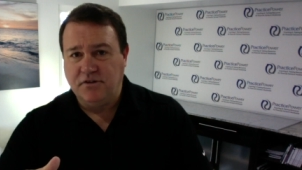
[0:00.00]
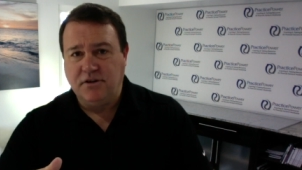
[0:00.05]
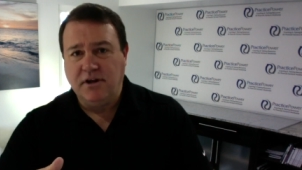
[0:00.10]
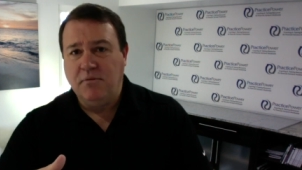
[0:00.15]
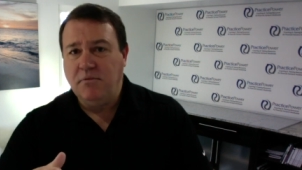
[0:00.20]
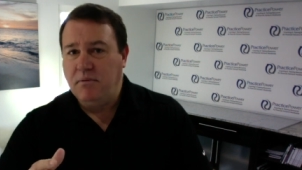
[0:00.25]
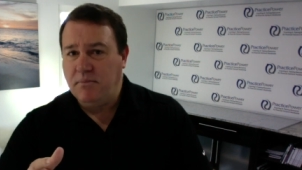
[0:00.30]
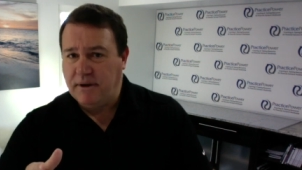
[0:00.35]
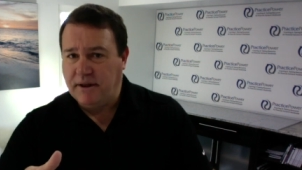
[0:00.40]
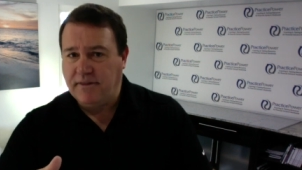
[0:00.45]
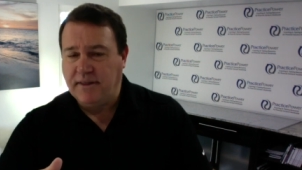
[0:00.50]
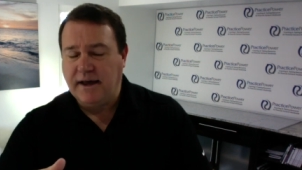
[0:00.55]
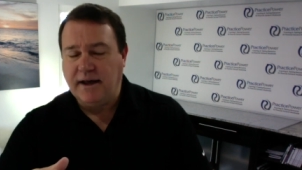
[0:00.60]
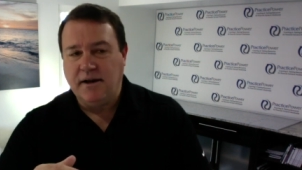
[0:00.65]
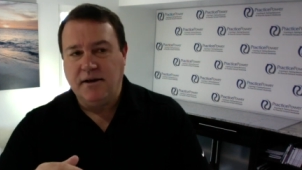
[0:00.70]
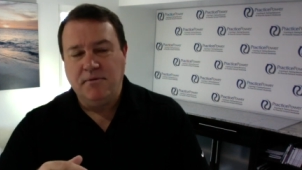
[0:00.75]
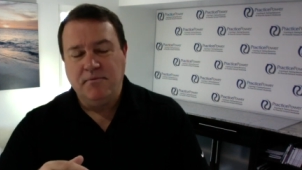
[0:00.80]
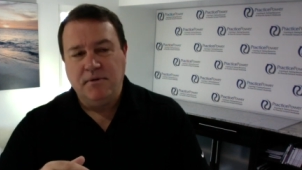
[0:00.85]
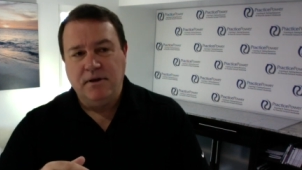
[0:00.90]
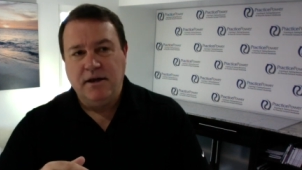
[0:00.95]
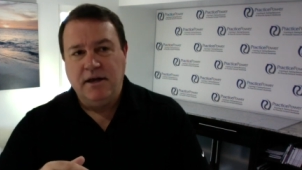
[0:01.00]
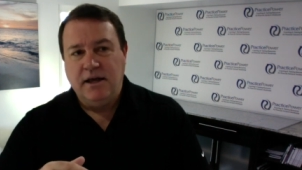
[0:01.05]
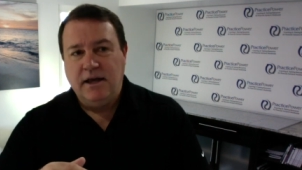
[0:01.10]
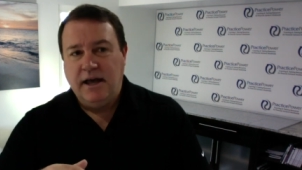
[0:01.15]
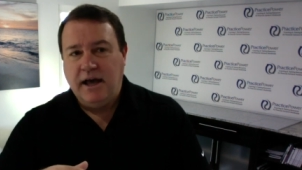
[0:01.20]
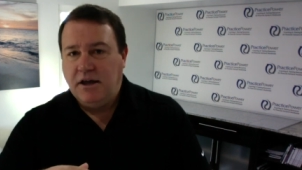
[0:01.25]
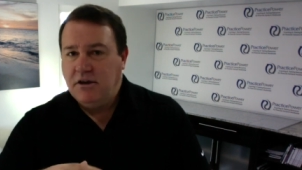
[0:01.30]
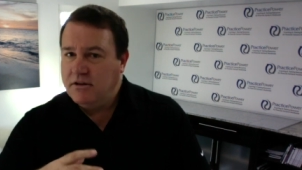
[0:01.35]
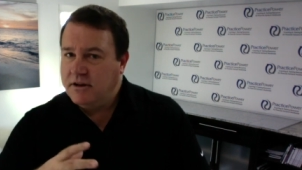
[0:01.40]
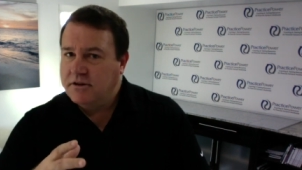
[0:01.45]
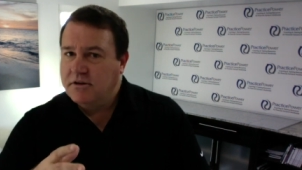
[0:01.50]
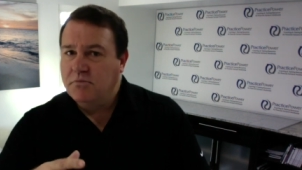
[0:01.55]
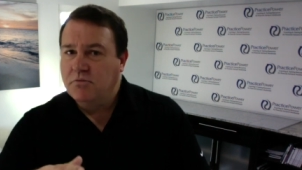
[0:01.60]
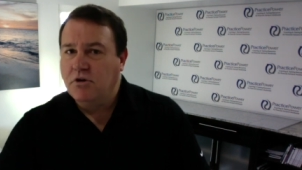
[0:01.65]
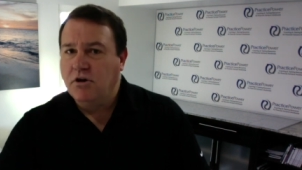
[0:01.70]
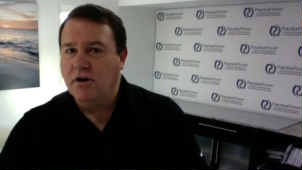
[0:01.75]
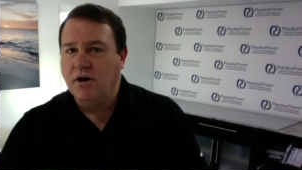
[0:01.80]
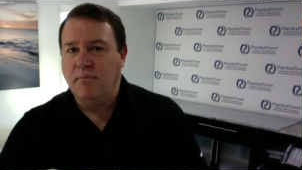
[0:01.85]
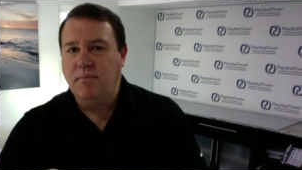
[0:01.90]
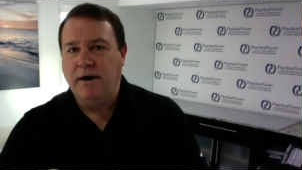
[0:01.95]
Tell me about that, and you let them
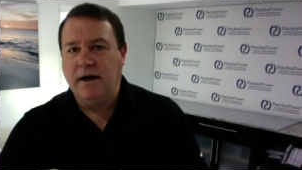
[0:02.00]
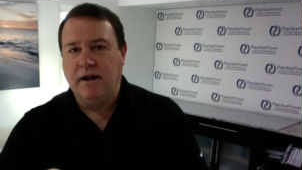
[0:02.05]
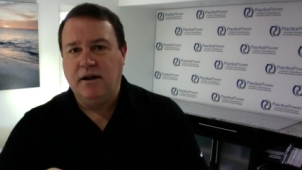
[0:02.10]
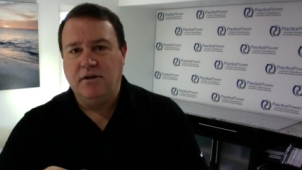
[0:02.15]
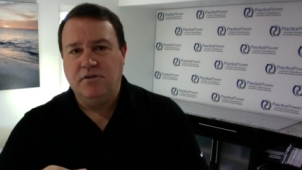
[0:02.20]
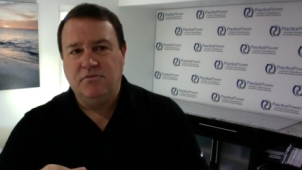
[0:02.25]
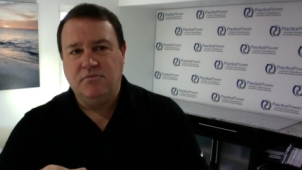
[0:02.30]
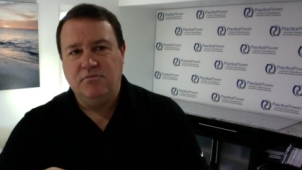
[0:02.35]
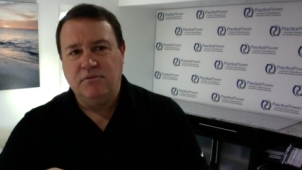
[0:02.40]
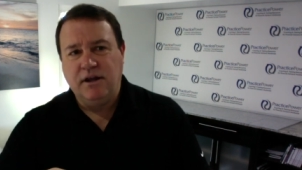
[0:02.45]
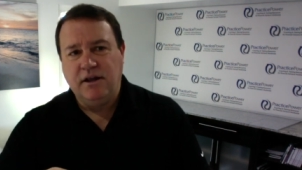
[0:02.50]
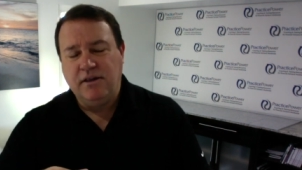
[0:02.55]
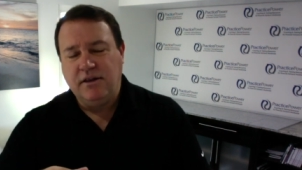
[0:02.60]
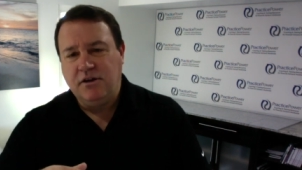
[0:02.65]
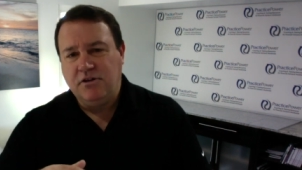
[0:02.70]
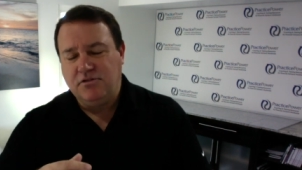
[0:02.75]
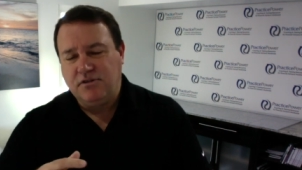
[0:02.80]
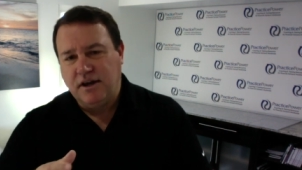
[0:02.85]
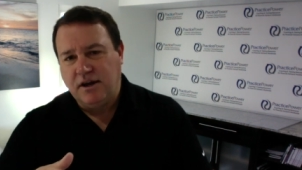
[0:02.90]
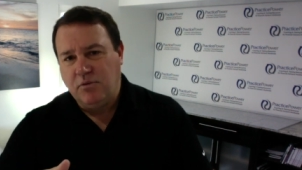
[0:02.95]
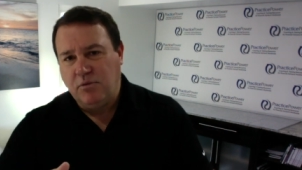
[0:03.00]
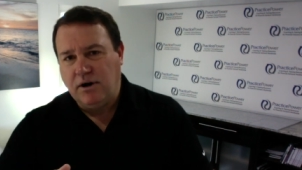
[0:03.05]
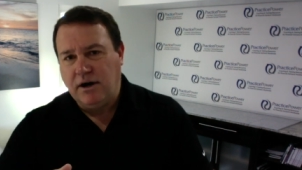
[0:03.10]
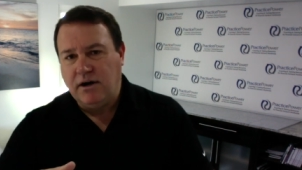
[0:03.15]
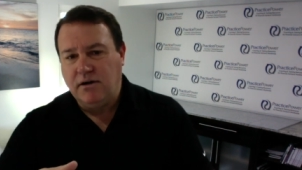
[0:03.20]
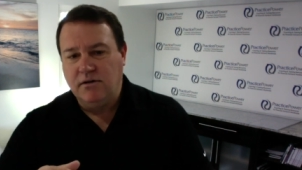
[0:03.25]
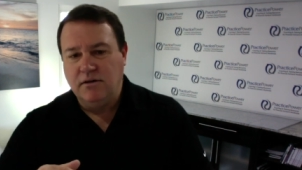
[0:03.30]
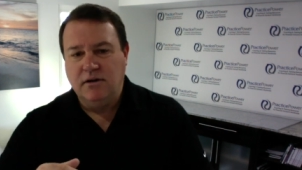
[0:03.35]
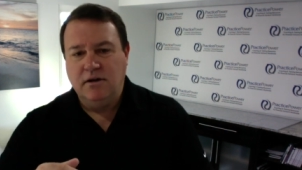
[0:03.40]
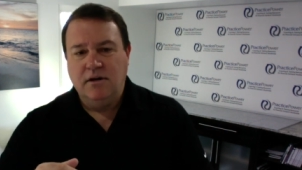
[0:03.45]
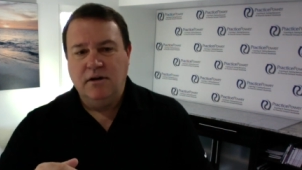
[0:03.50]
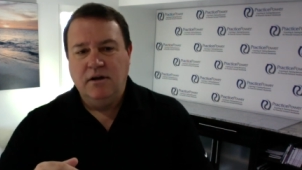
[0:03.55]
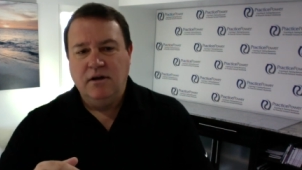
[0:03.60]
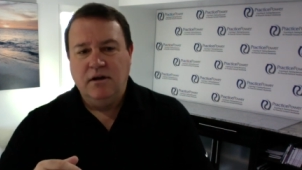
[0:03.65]
talk about it, and, and then you say, well